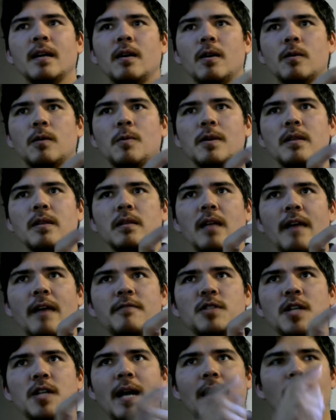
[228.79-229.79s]
or where the
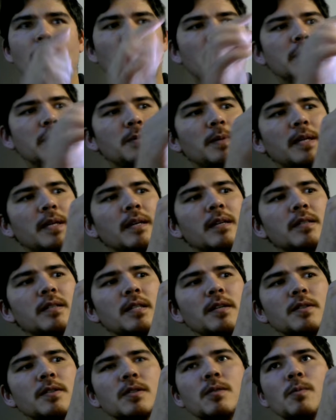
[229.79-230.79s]
live chat was,
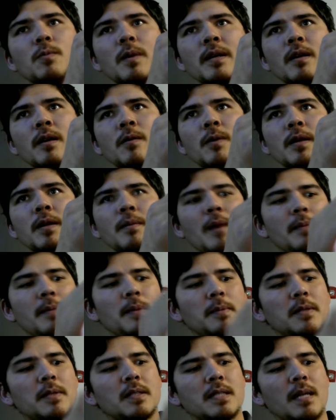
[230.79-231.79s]
because here's the window where you might be
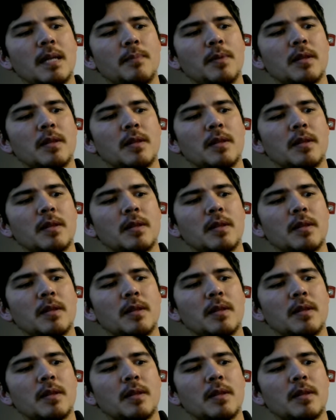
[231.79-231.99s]
able to see it,